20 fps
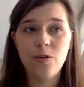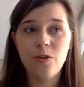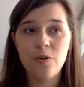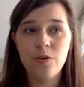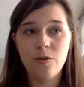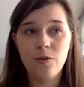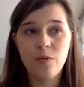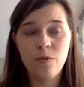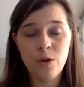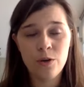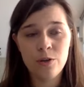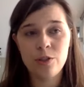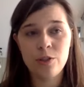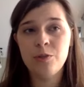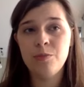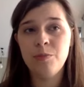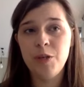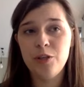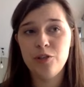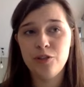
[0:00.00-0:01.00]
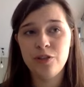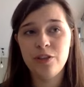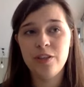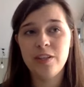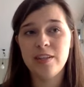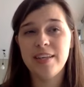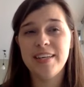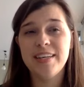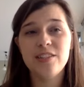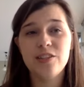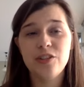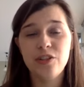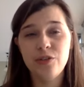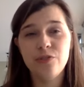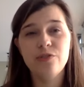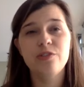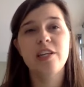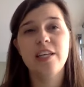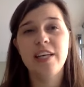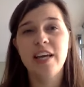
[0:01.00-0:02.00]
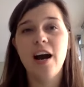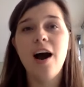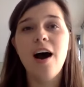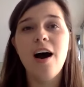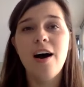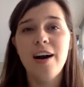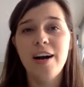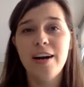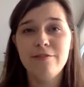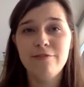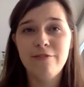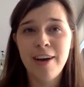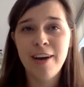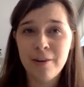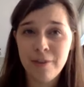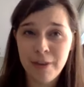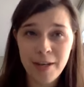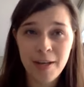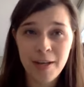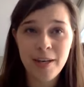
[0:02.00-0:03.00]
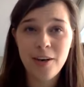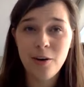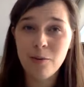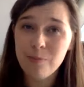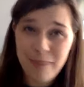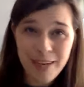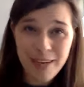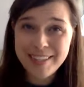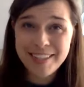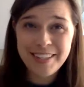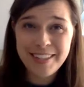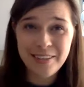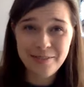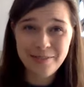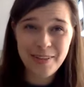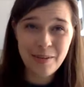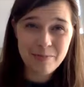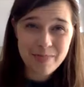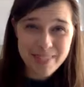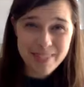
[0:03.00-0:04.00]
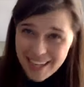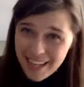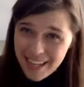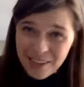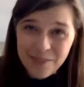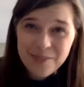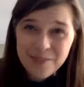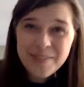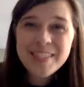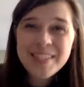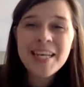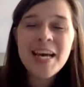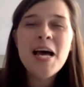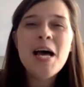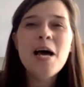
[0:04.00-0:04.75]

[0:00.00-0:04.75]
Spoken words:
who want to be journalists usually are very competitive themselves.